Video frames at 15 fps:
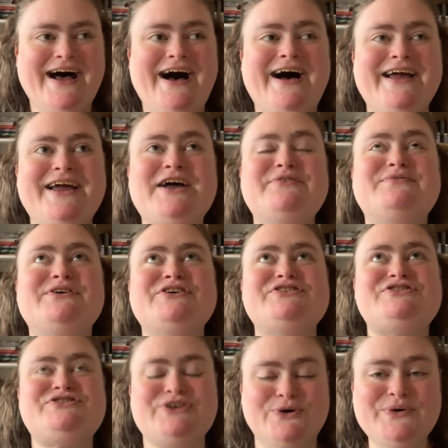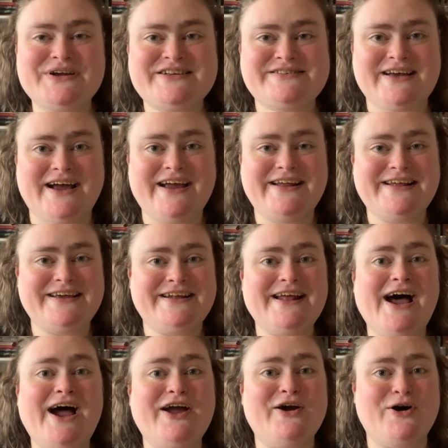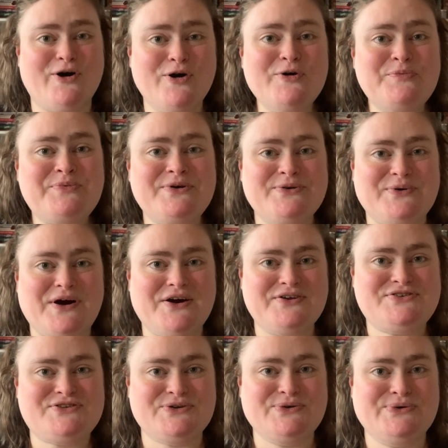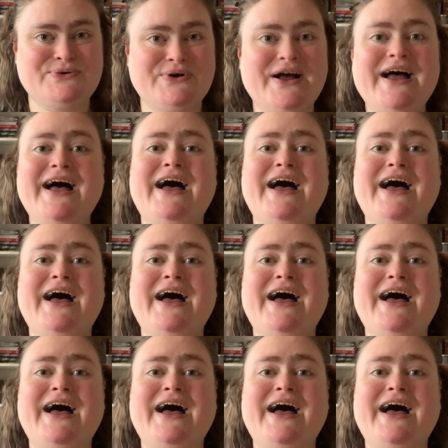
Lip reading: I am so excited. I hope you are too.